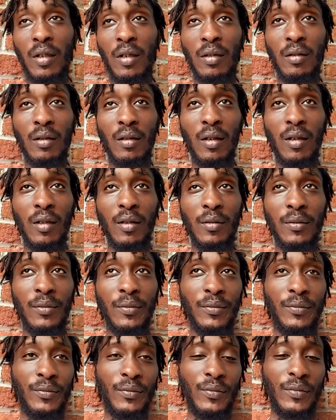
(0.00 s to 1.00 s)
the internet.
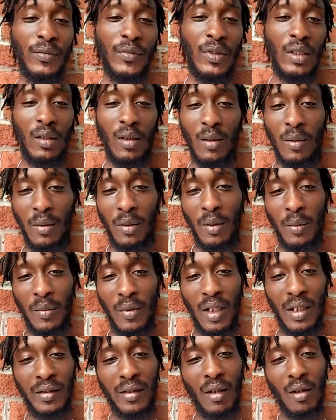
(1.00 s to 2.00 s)

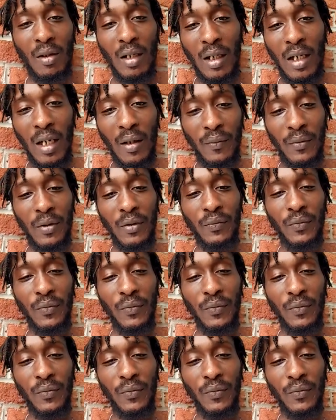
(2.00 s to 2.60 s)
But that's all I got for